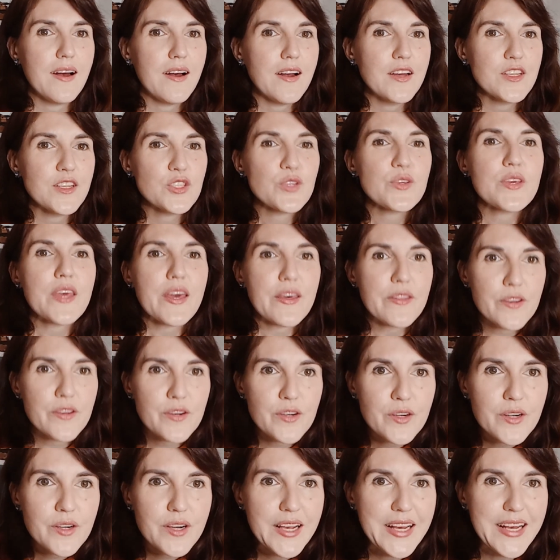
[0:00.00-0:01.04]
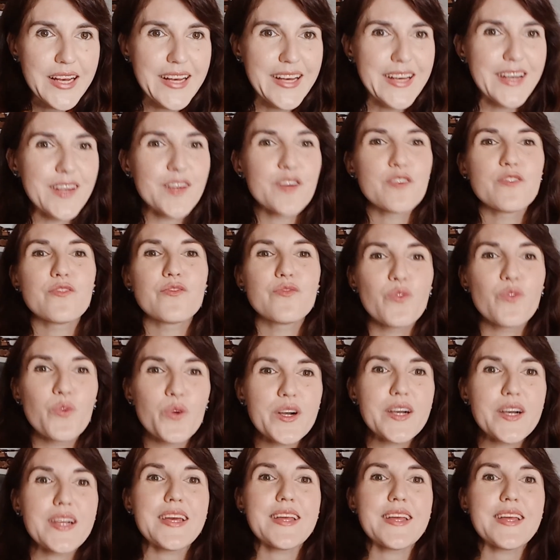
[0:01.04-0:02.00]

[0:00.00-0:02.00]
together for